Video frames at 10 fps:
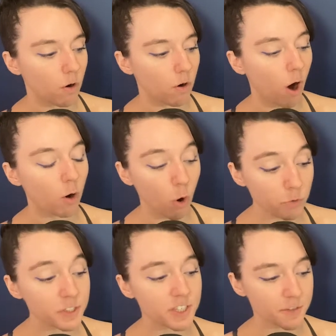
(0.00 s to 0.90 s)

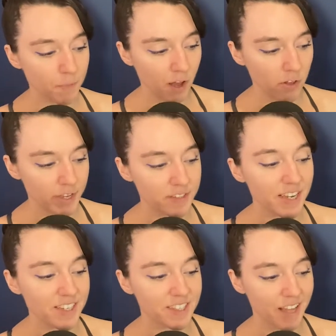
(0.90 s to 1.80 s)
own smell is
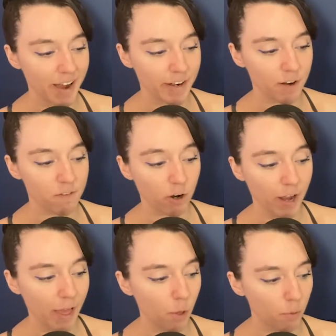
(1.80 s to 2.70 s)
a sign of our
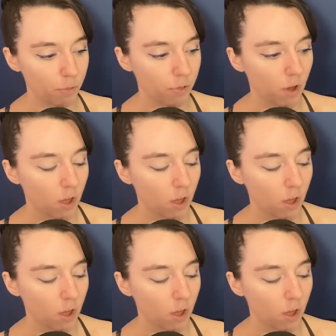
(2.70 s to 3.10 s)
health.